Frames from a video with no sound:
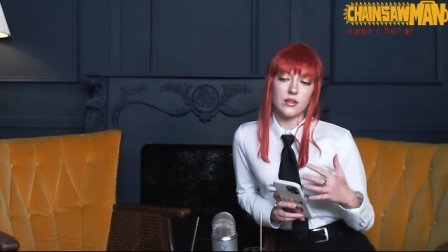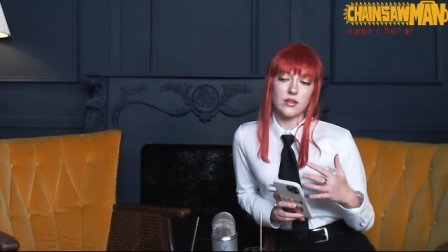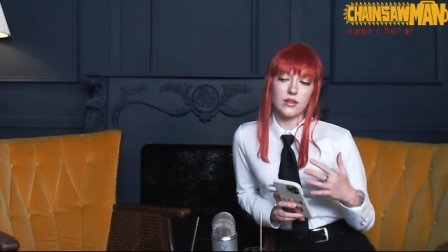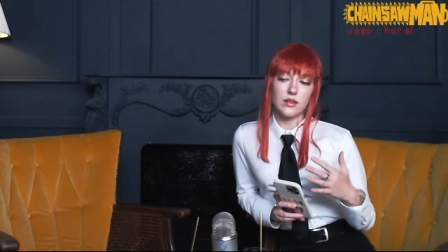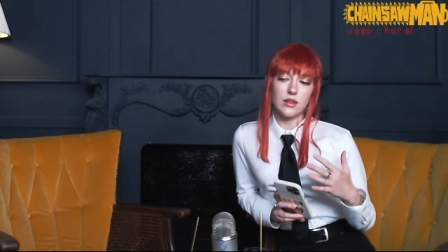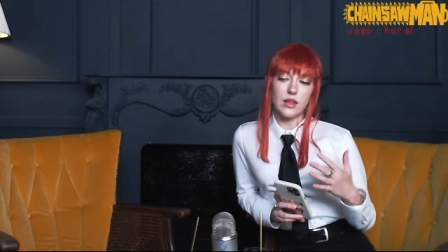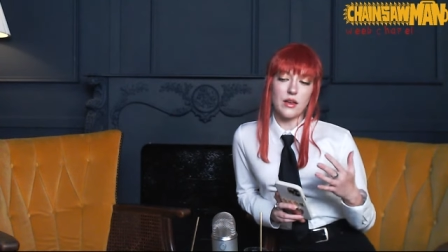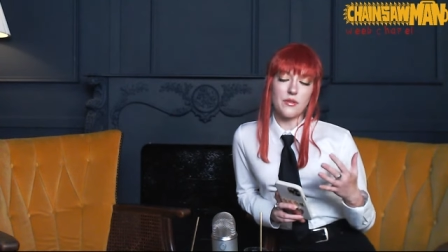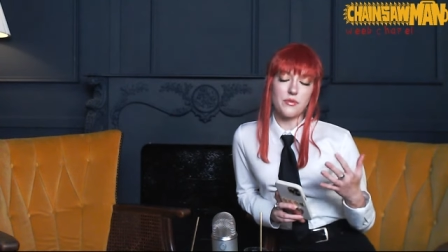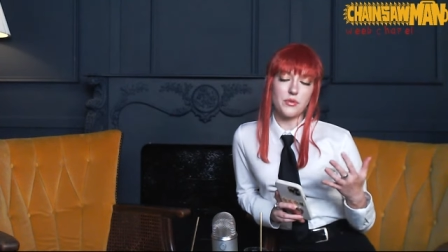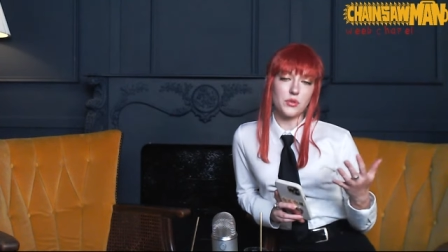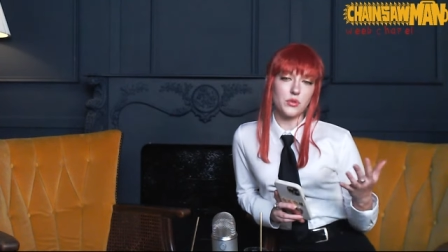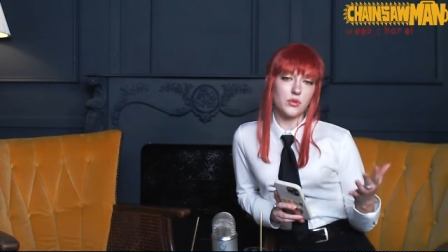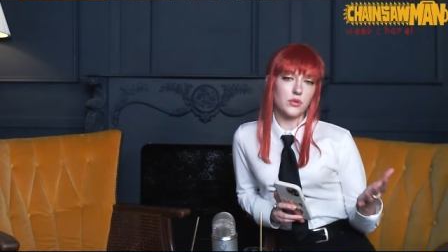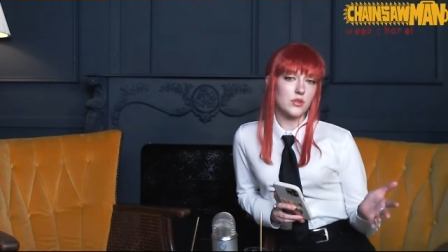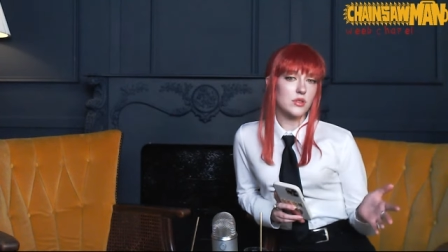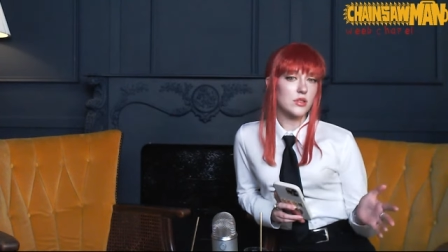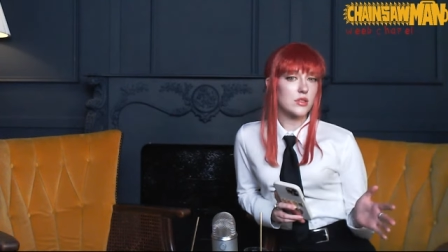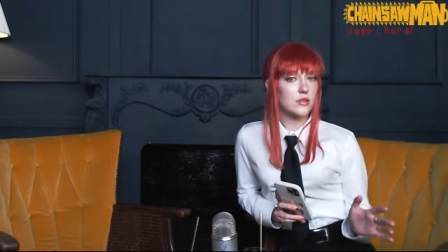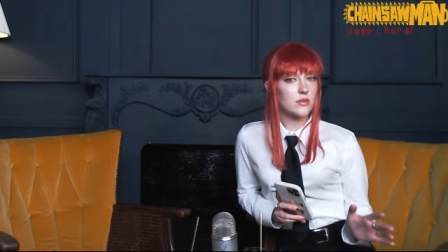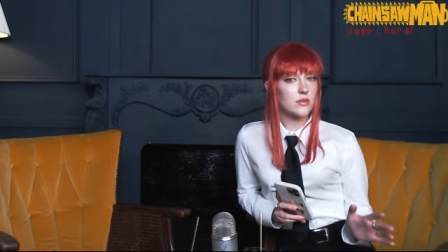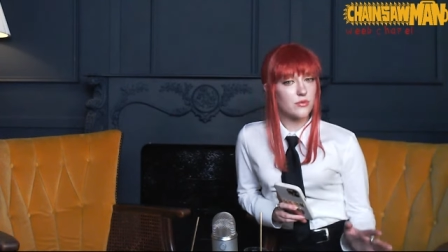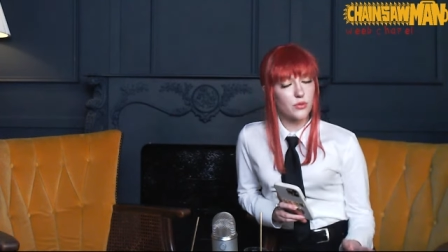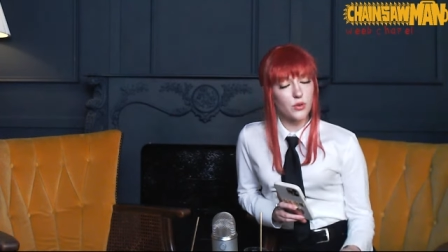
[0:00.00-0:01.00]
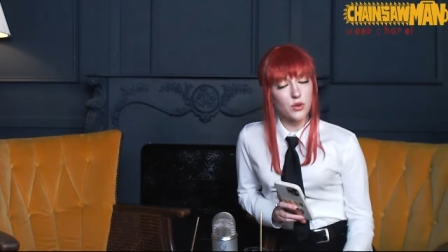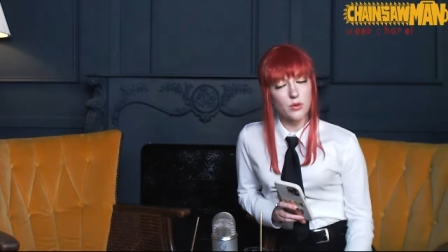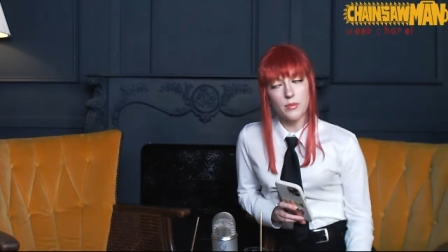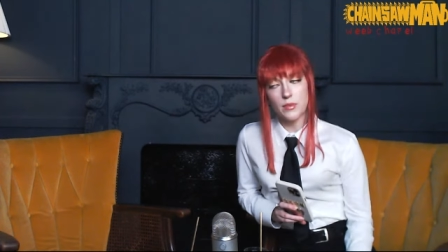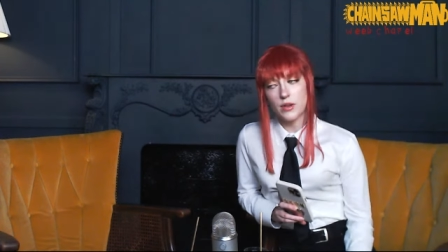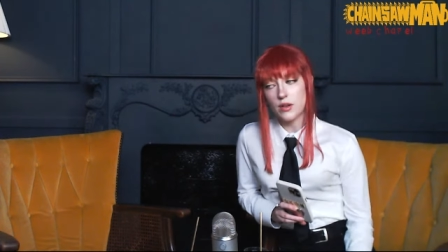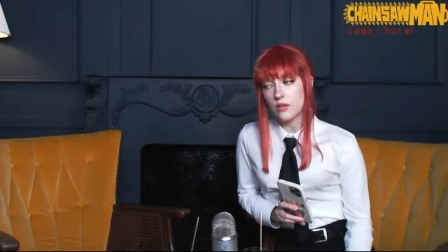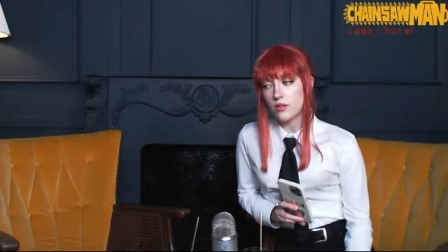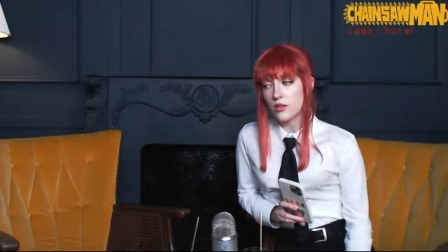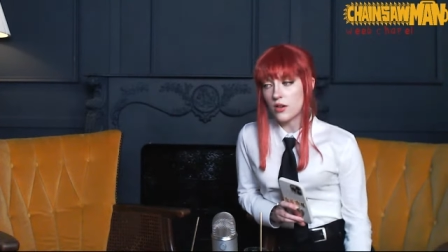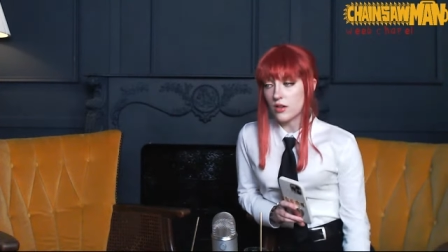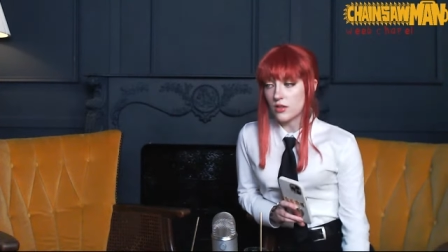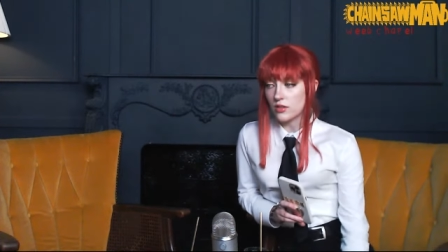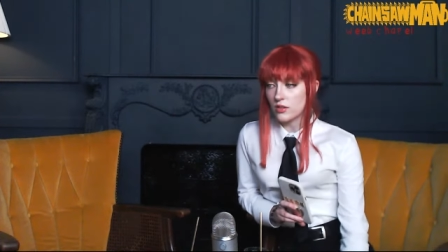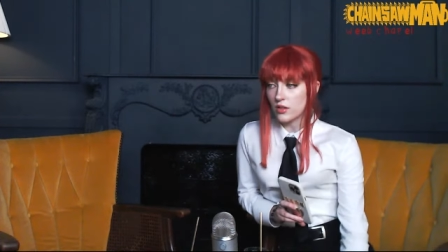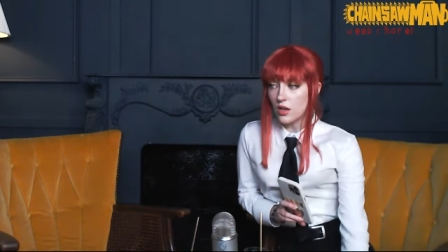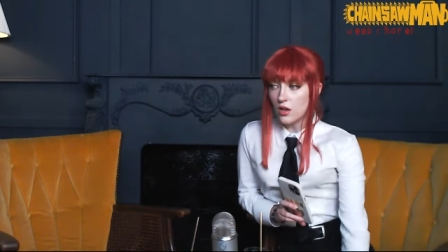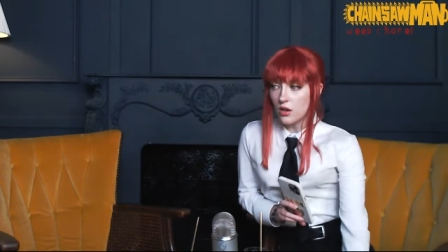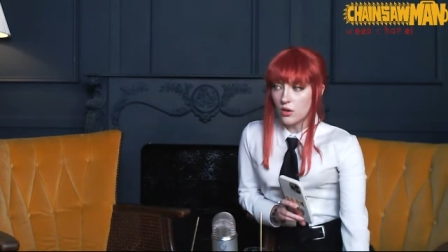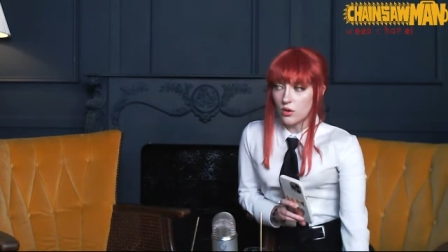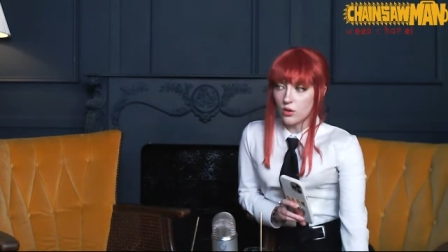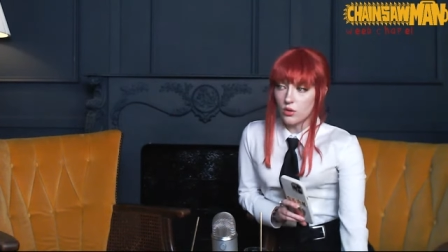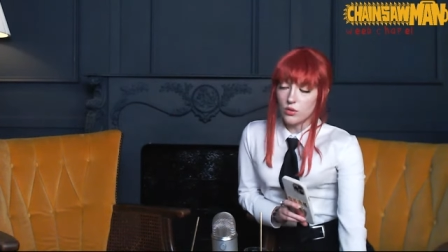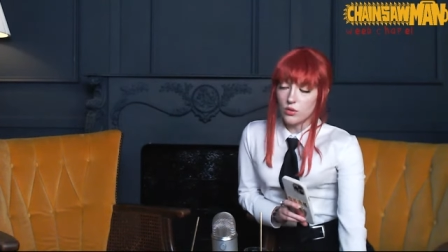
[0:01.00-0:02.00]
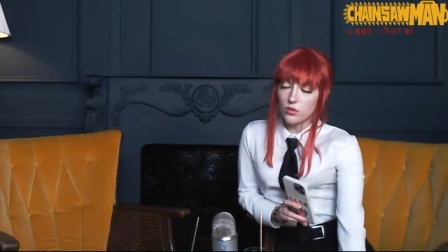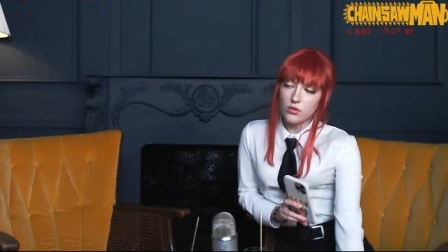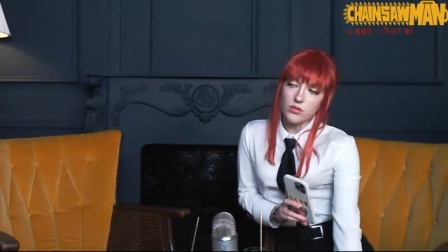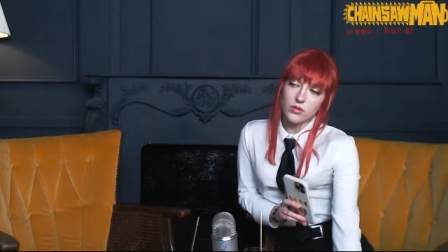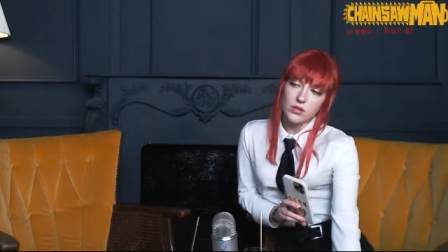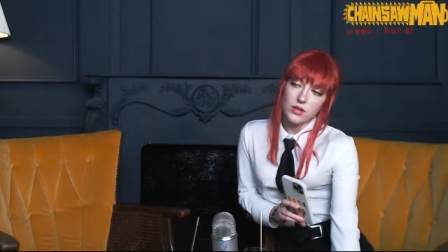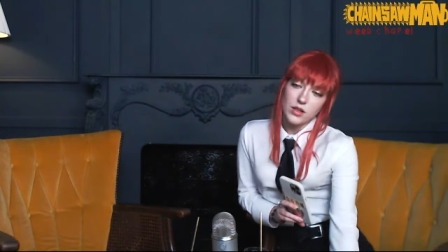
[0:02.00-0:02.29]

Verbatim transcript: levels for milk are low,